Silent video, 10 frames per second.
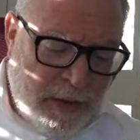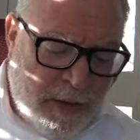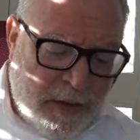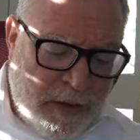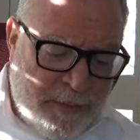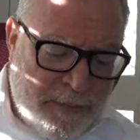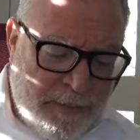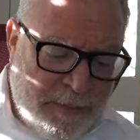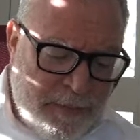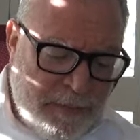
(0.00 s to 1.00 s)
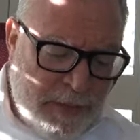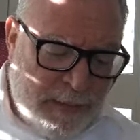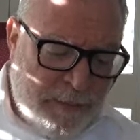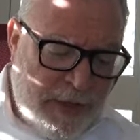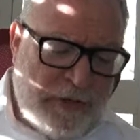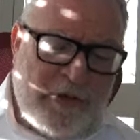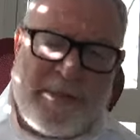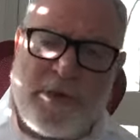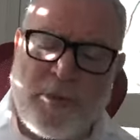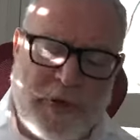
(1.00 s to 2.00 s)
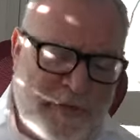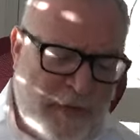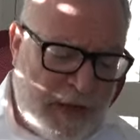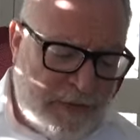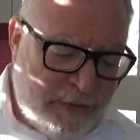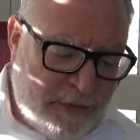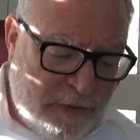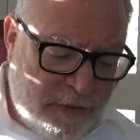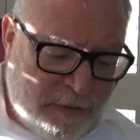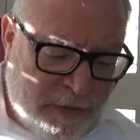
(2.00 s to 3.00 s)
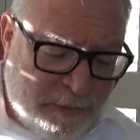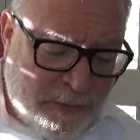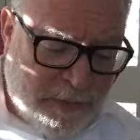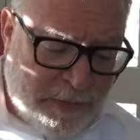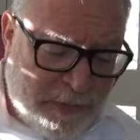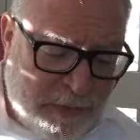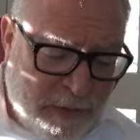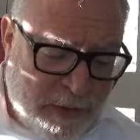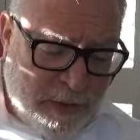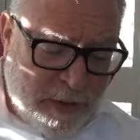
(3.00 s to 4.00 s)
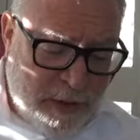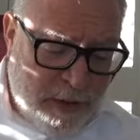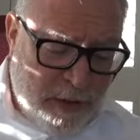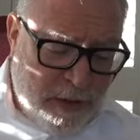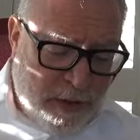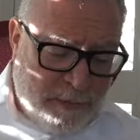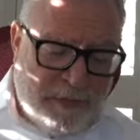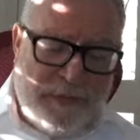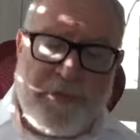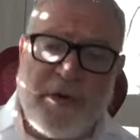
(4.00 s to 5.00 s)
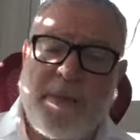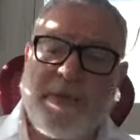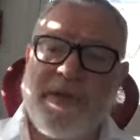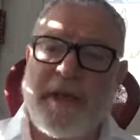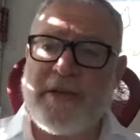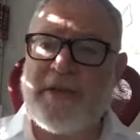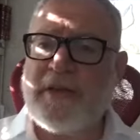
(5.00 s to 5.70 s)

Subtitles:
I'm reading chapter 25 from verse number 6.